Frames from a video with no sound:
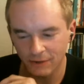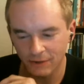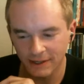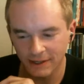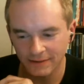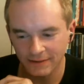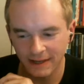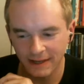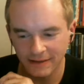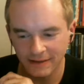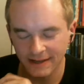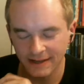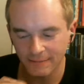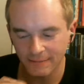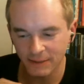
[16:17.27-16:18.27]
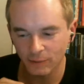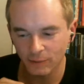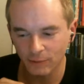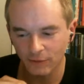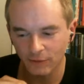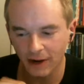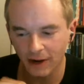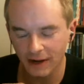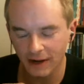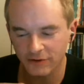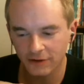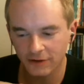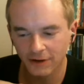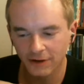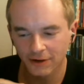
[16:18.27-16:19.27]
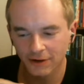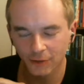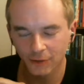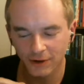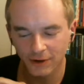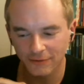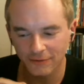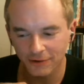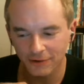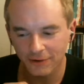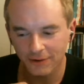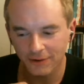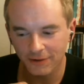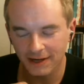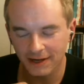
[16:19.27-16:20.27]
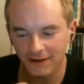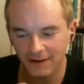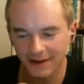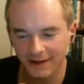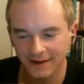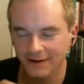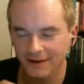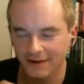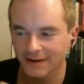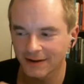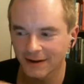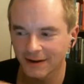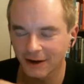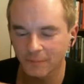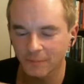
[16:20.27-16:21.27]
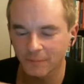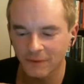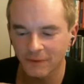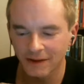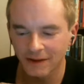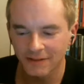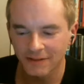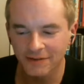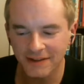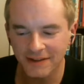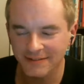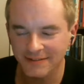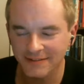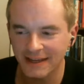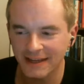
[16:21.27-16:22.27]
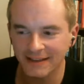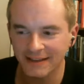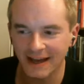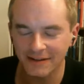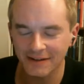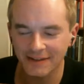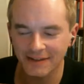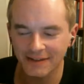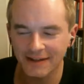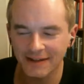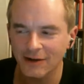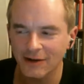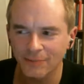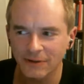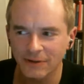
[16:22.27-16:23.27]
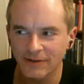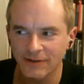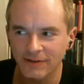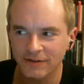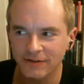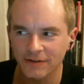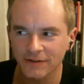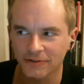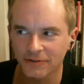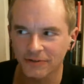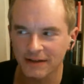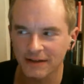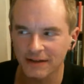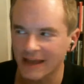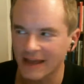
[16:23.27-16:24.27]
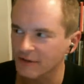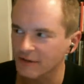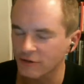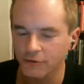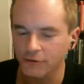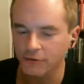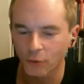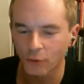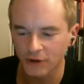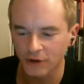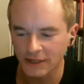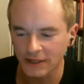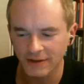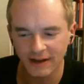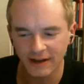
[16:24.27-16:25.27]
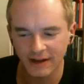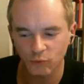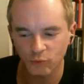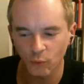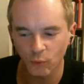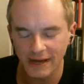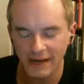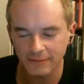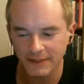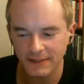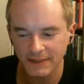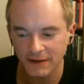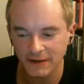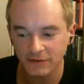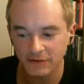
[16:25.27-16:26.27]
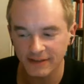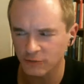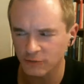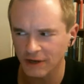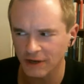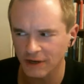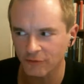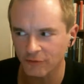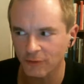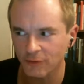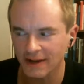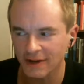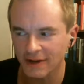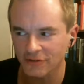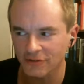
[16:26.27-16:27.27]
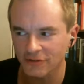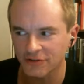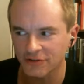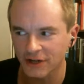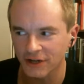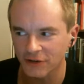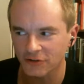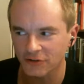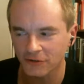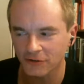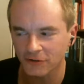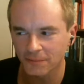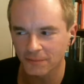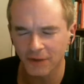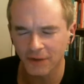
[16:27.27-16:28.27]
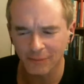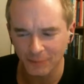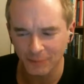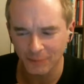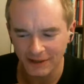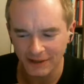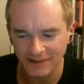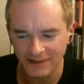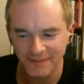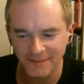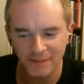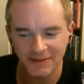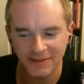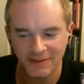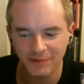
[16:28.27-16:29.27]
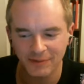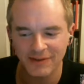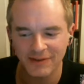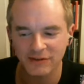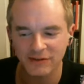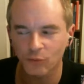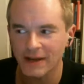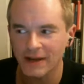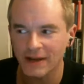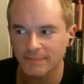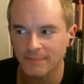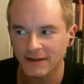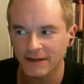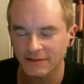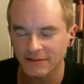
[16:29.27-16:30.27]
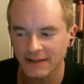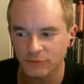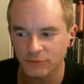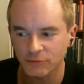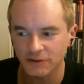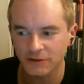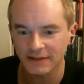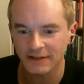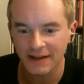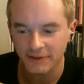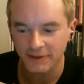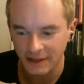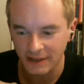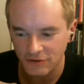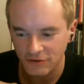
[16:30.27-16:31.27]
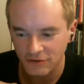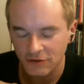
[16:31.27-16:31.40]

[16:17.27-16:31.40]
hit gay people with rocks or whatever, right? Like, they're not saying that they don't believe that has authority, that has weight because that's what everyone else does. Probably they believe it has a weight because that's what God thinks,